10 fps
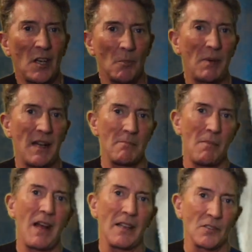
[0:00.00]
by
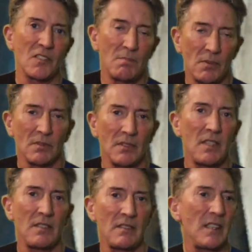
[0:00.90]
miles, but
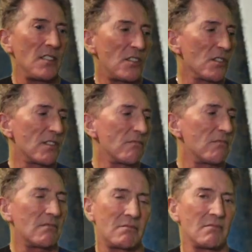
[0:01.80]
it's
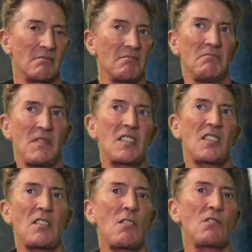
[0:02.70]

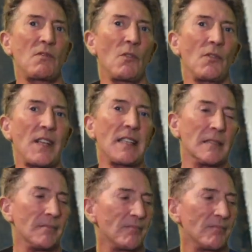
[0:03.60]
a useful thing.